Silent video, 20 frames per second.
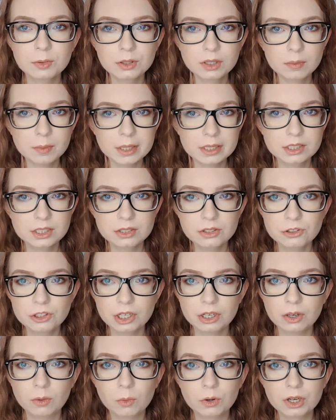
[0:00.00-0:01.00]
Welcome back to the
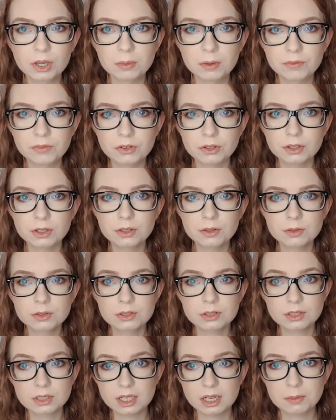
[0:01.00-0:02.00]
channel. Welcome if you're new.
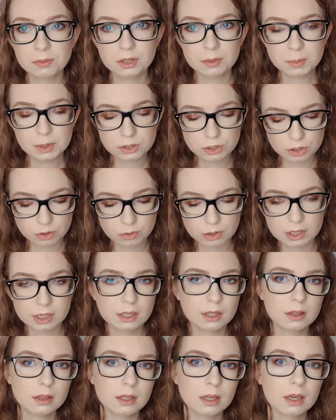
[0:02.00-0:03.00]
So today I'm going to be
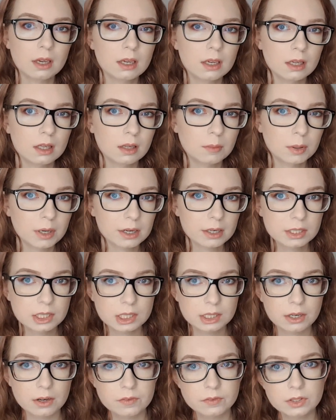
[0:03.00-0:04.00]
doing a
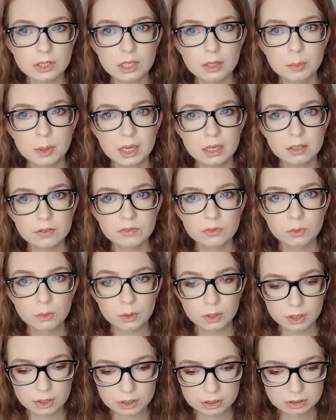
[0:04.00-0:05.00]
unboxing of the Petit
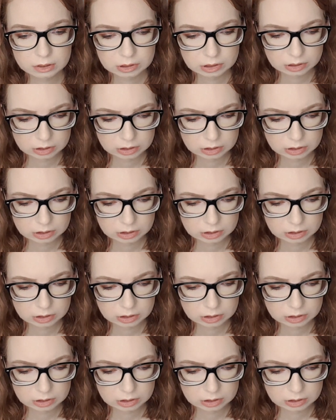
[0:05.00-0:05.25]
Vour.